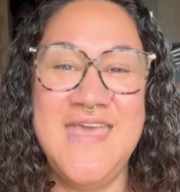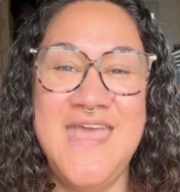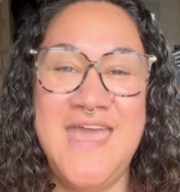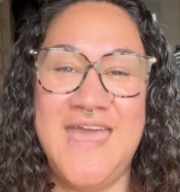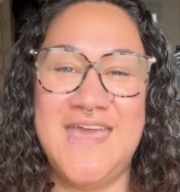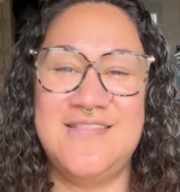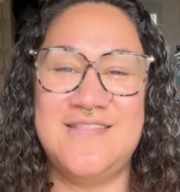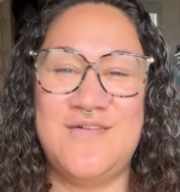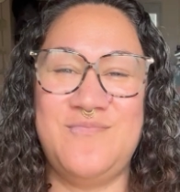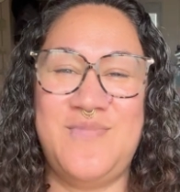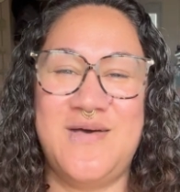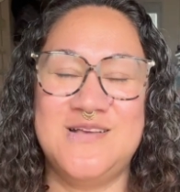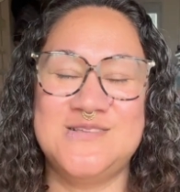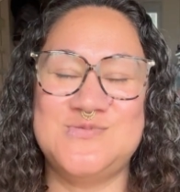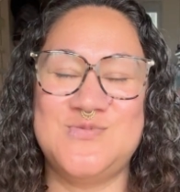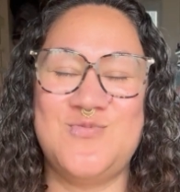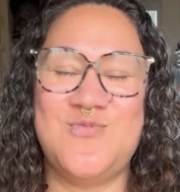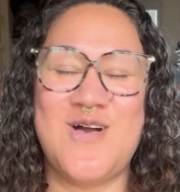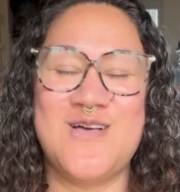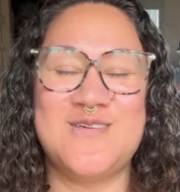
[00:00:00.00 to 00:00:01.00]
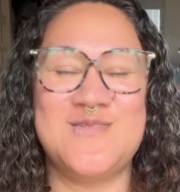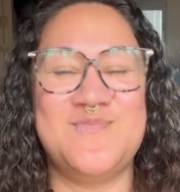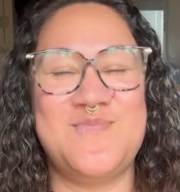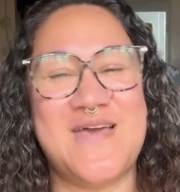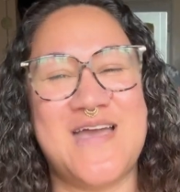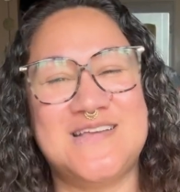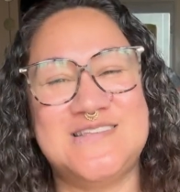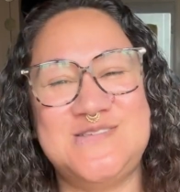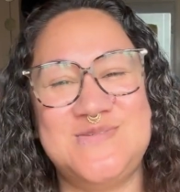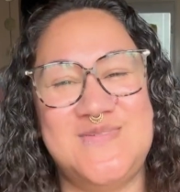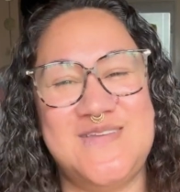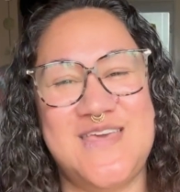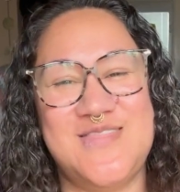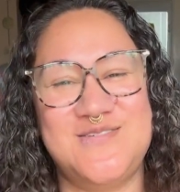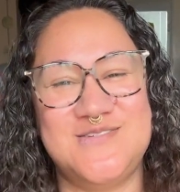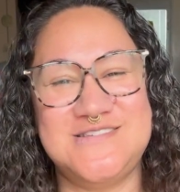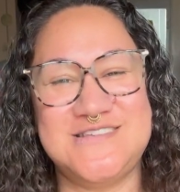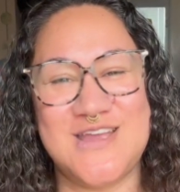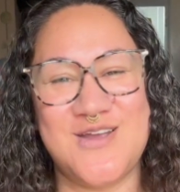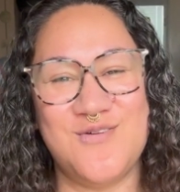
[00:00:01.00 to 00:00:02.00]
Hey love bugs, welcome back to
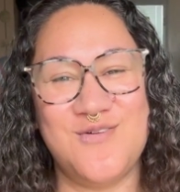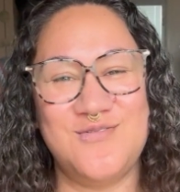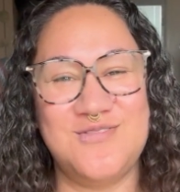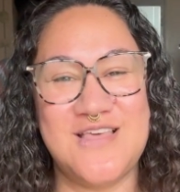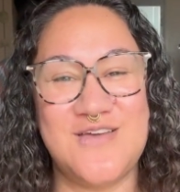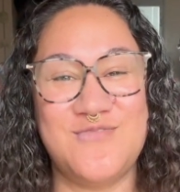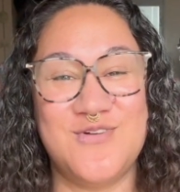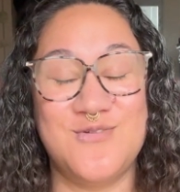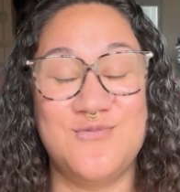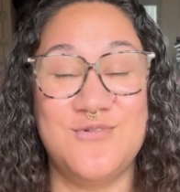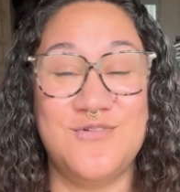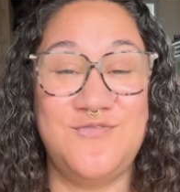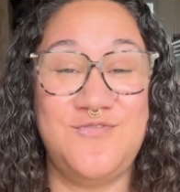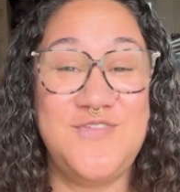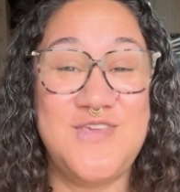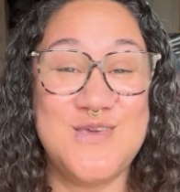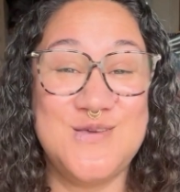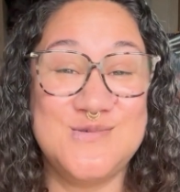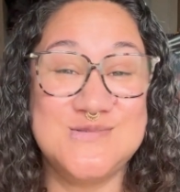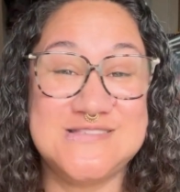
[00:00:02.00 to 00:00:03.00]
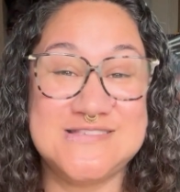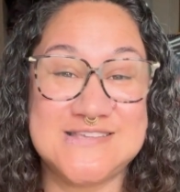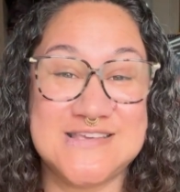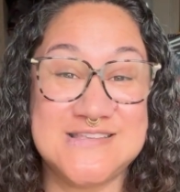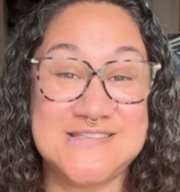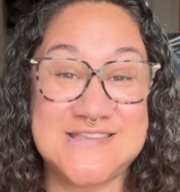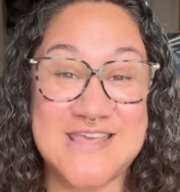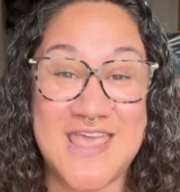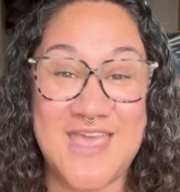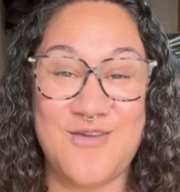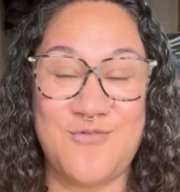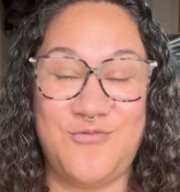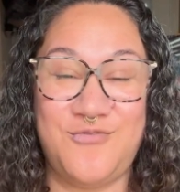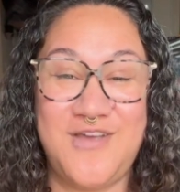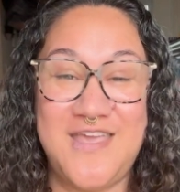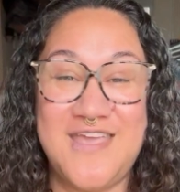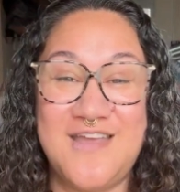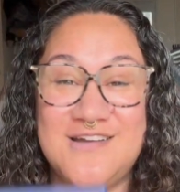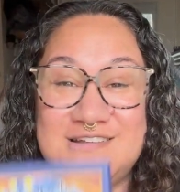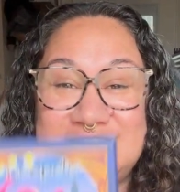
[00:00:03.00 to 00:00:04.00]
another Tarot Lover Reviews. Today we are